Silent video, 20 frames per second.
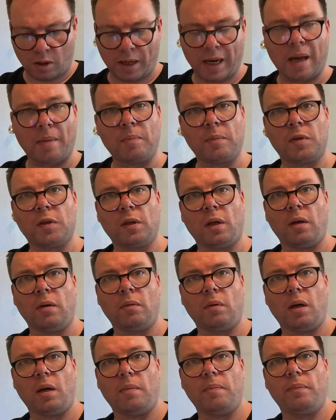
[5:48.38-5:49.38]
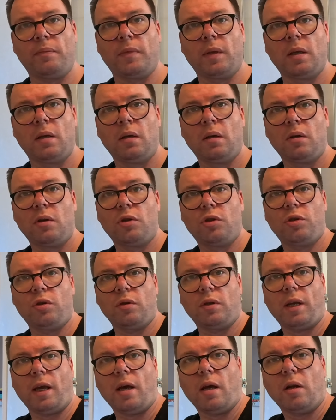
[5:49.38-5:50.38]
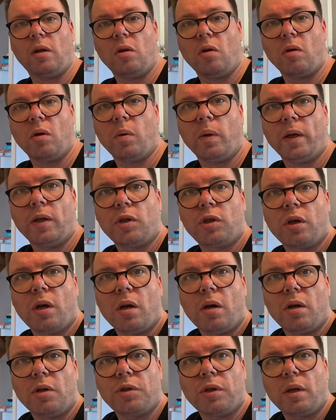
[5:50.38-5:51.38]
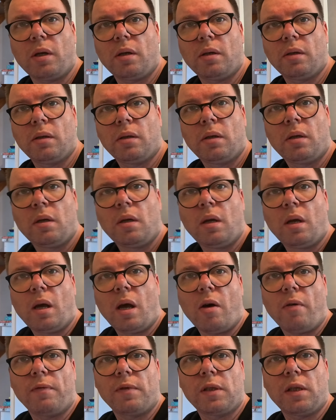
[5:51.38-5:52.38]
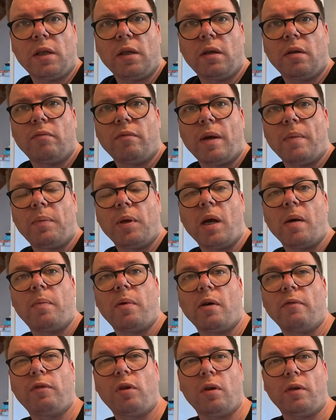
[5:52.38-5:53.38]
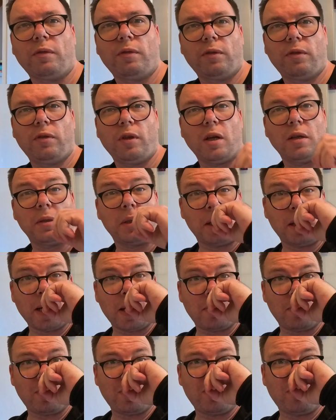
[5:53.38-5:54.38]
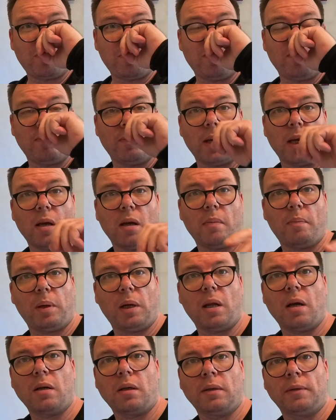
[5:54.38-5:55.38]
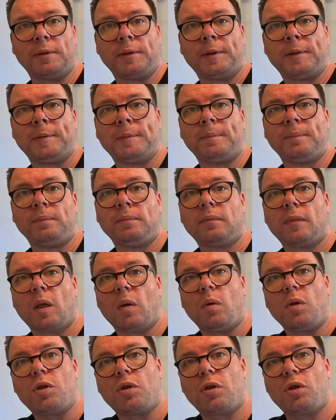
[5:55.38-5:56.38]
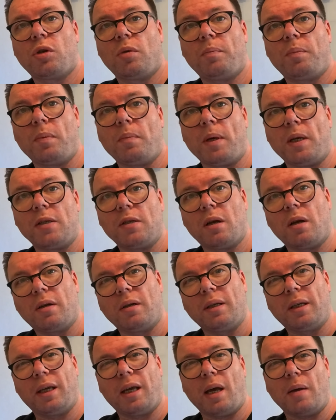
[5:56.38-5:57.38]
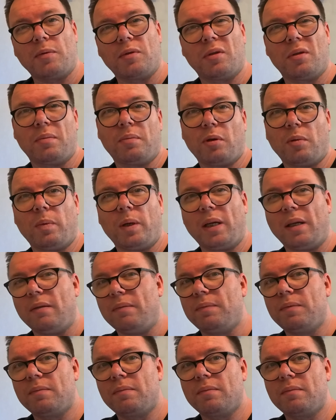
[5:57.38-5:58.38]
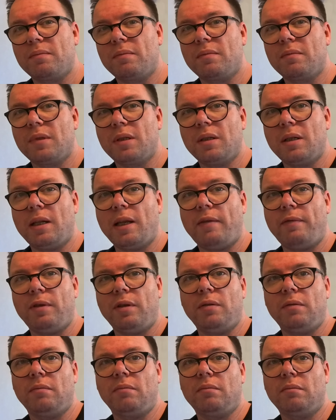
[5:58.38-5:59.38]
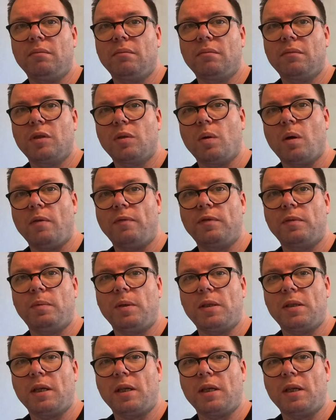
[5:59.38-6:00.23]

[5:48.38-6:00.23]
amps, so should get a lot quicker charger. Obviously you can ramp it up. I've got a 13 amp plug, which means I can get up to probably 11, 12 to be